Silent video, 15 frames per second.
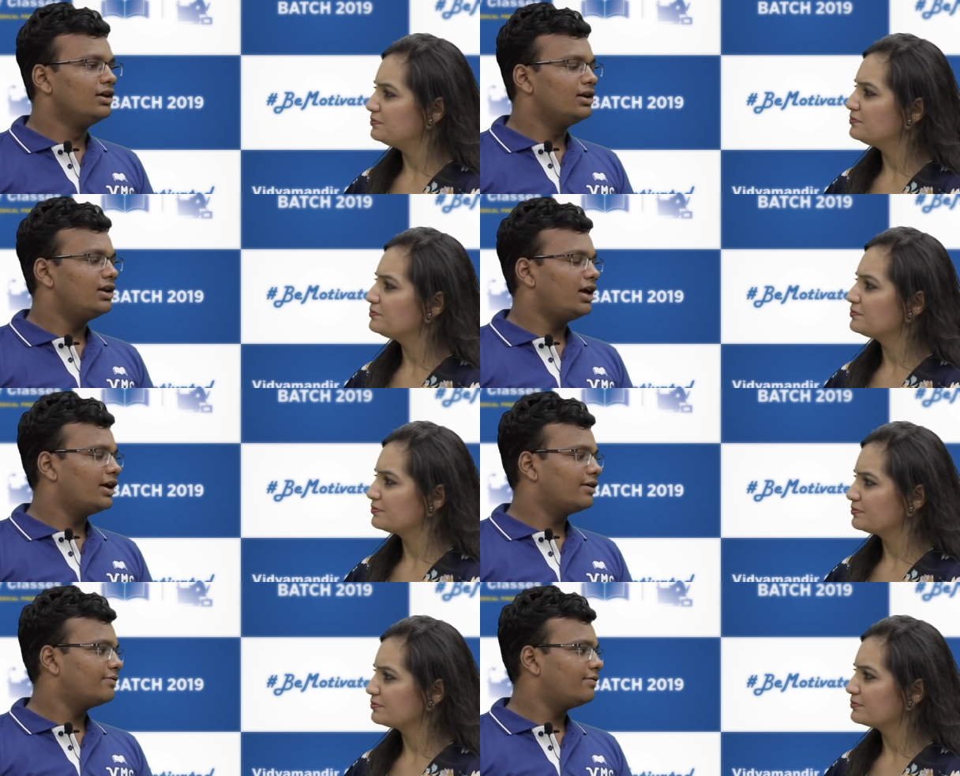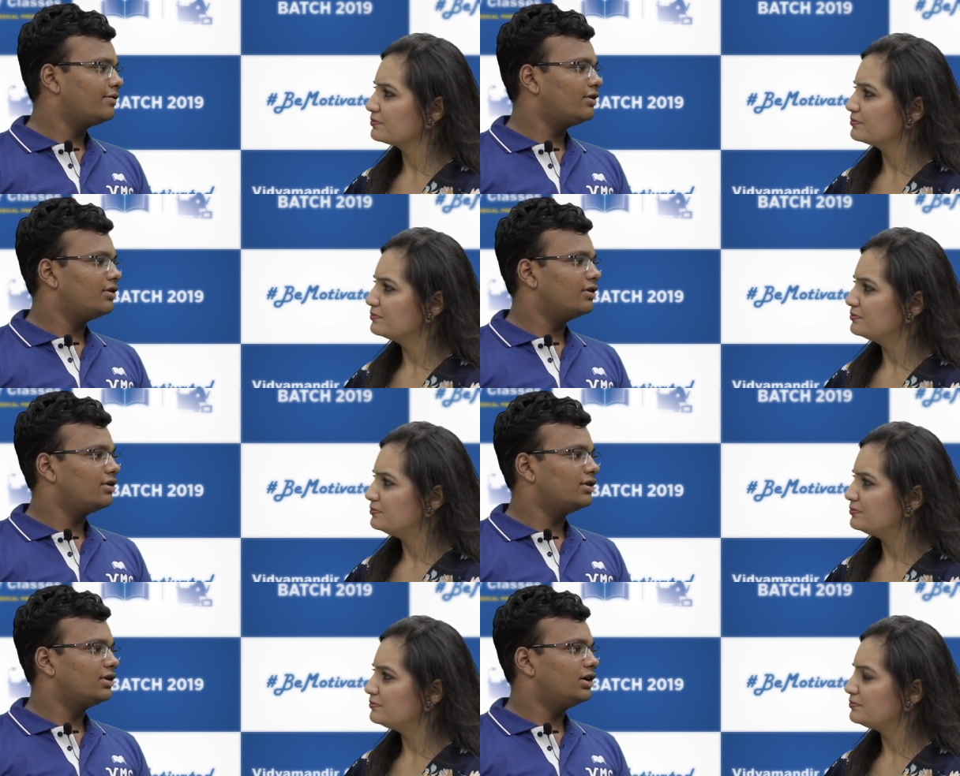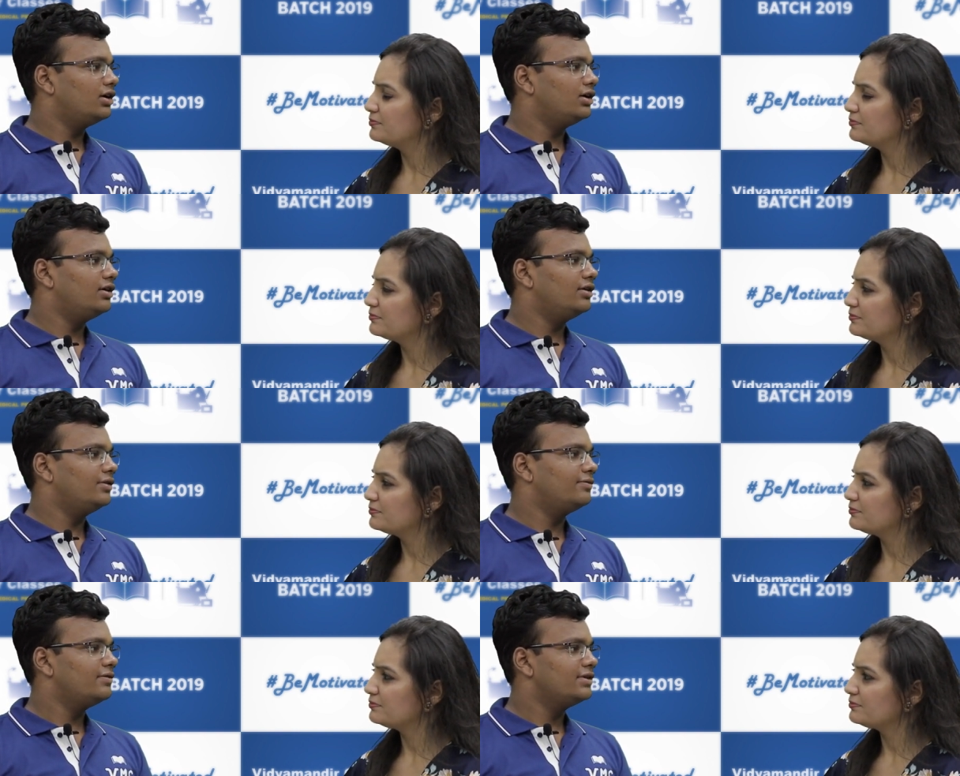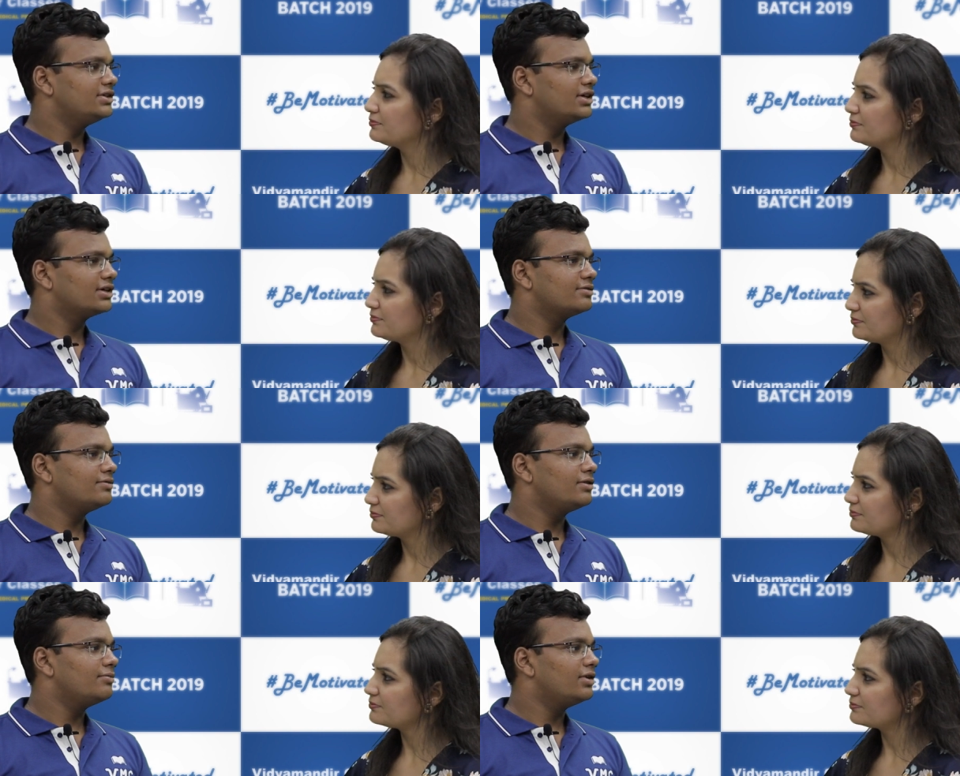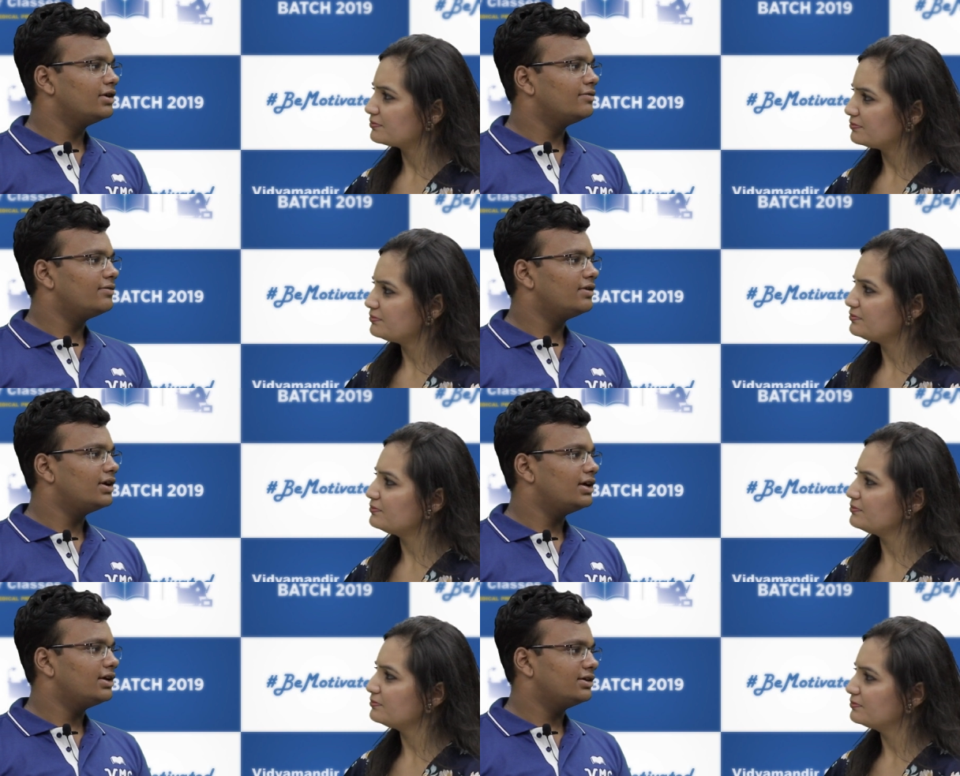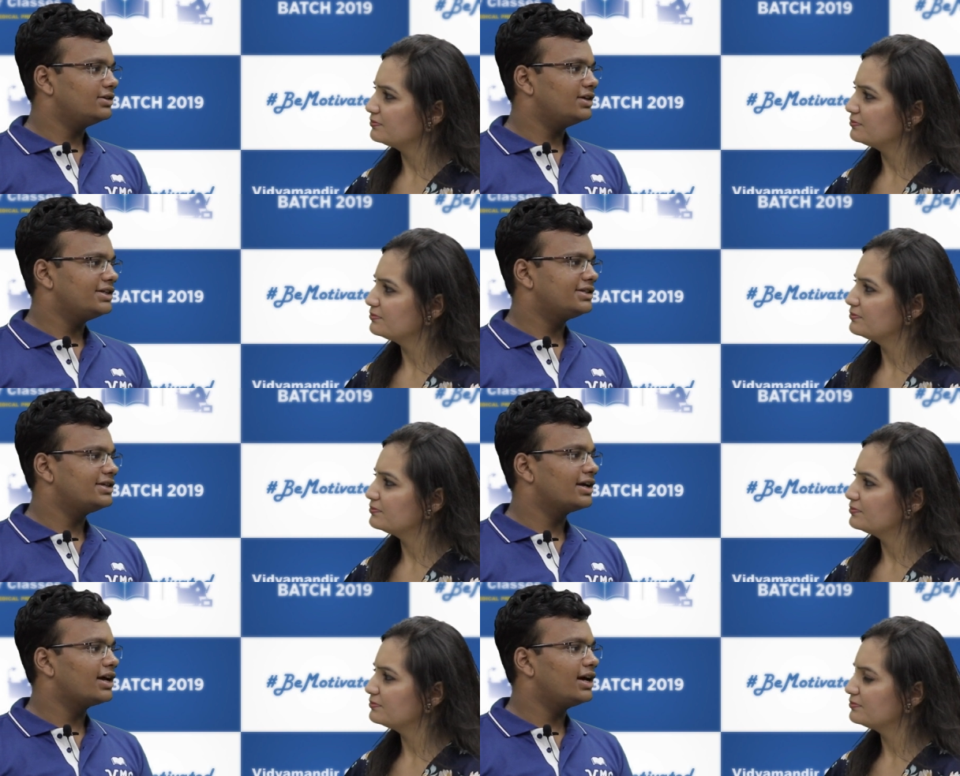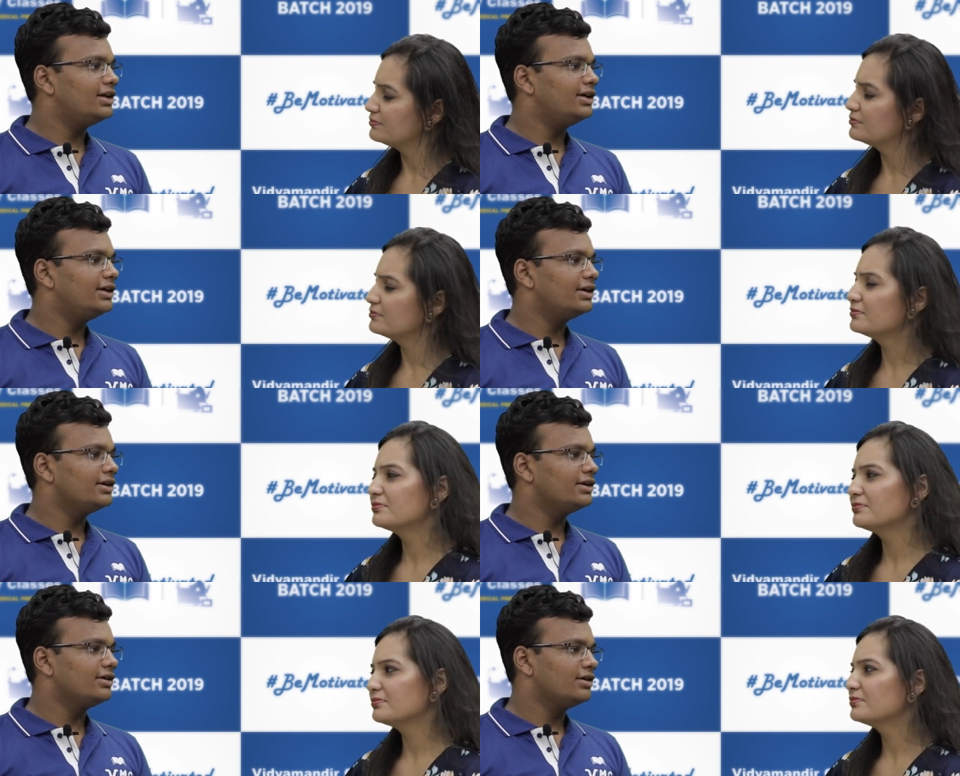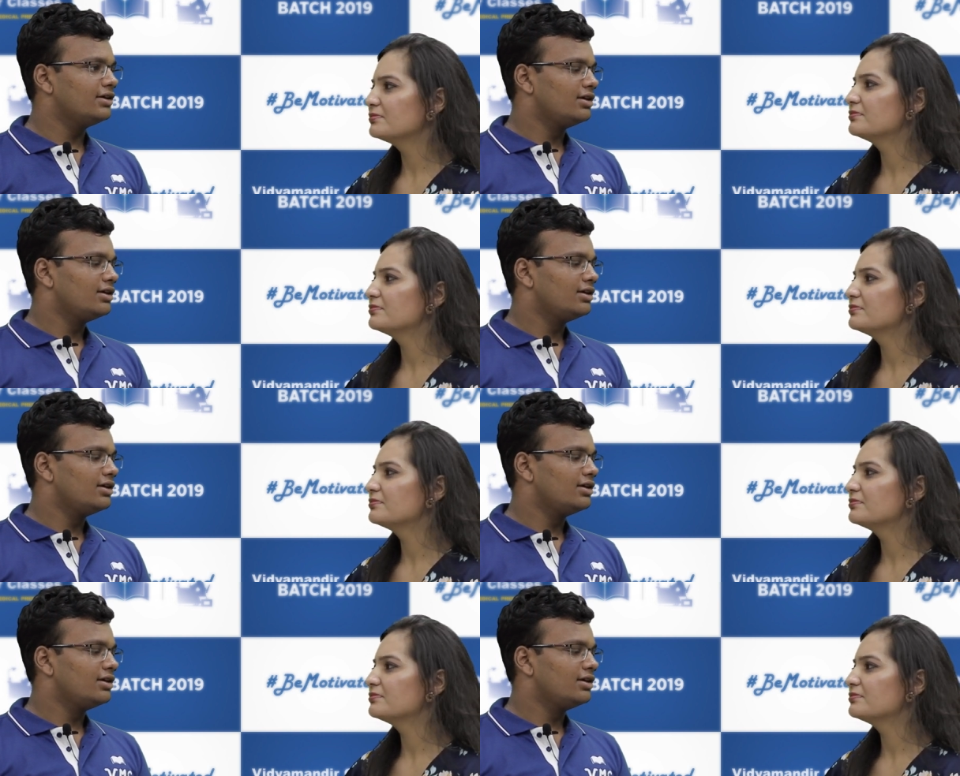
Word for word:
Speaker 1: Like for uh, physics, we may refer Resnick Halliday,